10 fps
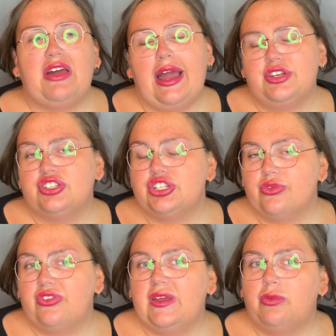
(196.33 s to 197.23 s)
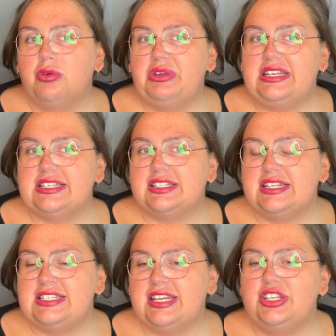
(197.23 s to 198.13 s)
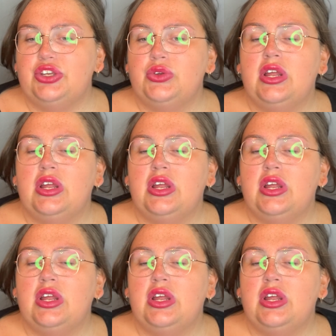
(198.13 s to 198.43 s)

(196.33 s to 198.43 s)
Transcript: I just don't think will be discontinued.